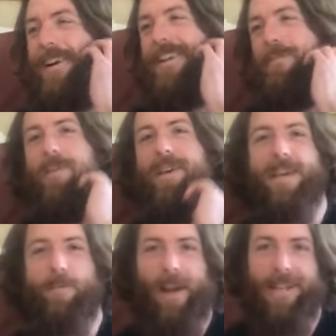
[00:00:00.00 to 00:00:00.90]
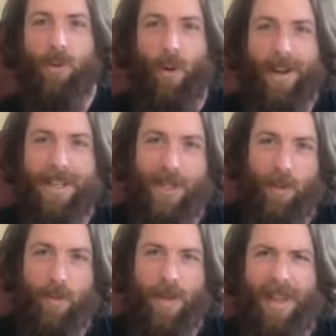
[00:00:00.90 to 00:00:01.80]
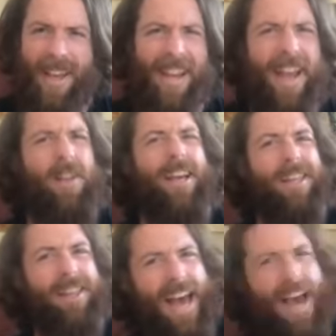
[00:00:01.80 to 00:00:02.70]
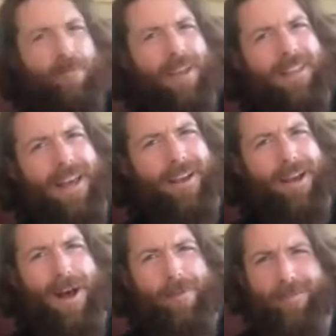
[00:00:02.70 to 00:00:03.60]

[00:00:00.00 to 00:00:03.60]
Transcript: me in my 20s would be like kind of like laughing at that comment.